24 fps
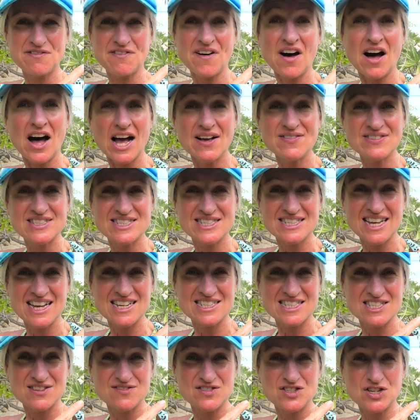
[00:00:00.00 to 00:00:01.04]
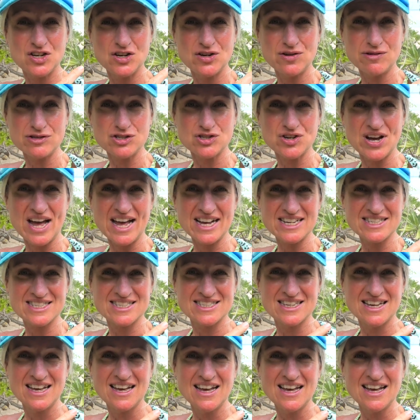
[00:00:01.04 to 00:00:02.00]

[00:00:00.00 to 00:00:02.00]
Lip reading: 5 sets of turtle tracks